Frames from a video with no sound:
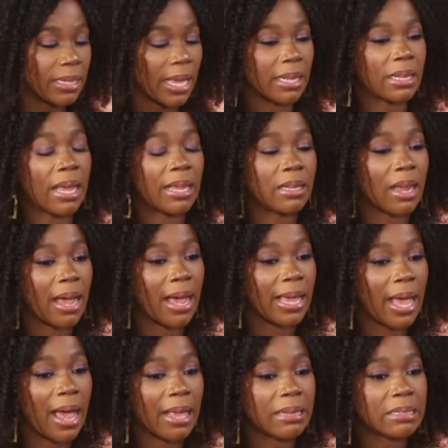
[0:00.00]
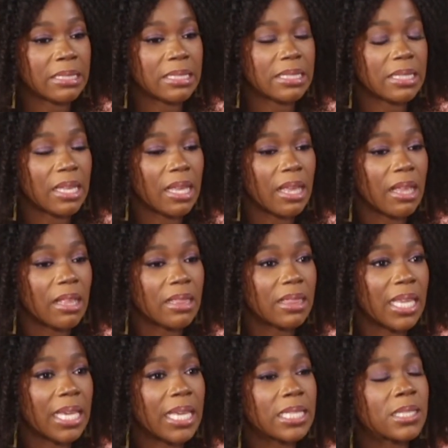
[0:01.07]
And I just
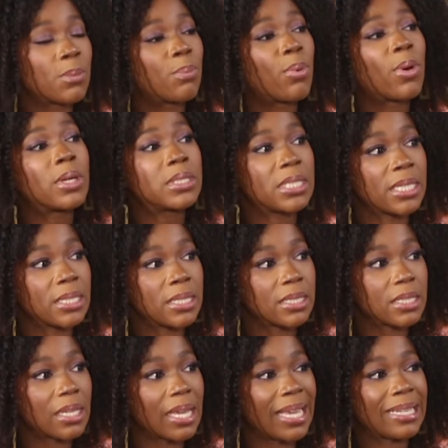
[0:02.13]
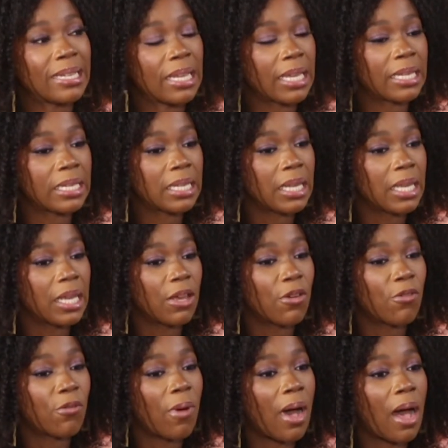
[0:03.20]
think it's important in
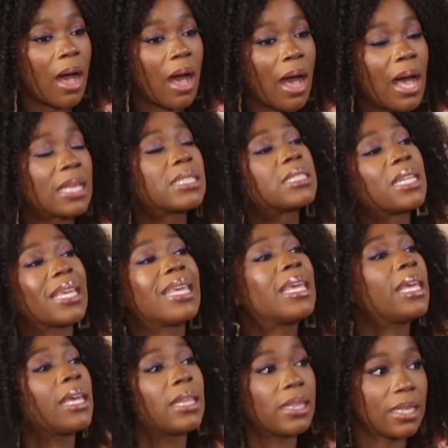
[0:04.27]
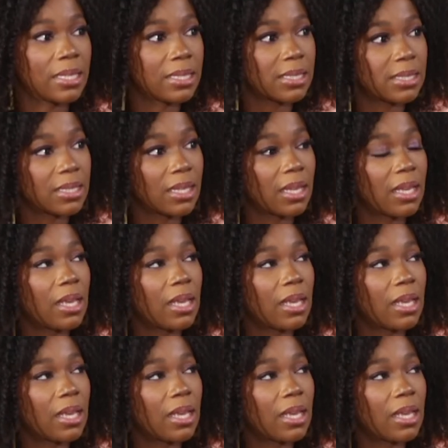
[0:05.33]
for us to hear this.